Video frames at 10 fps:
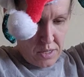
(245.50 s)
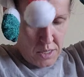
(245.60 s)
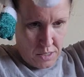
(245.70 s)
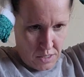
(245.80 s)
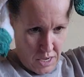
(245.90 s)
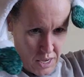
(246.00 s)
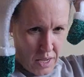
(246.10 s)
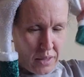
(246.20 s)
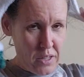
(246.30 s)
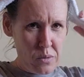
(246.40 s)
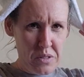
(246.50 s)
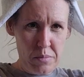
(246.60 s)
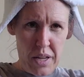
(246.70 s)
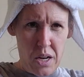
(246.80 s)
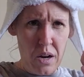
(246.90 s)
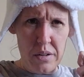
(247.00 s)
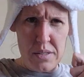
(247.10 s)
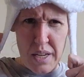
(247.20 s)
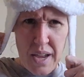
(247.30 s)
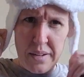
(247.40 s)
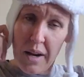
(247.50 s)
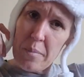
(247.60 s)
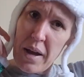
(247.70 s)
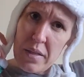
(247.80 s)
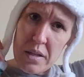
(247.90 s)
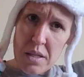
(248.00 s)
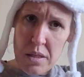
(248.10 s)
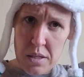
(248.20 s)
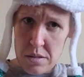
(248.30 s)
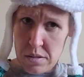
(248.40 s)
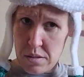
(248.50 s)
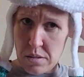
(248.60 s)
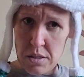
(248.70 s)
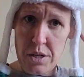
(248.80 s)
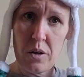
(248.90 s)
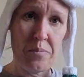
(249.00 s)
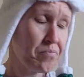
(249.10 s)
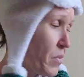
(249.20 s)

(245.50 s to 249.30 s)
this. This was in my car and I was like, I did not buy this. This, you know,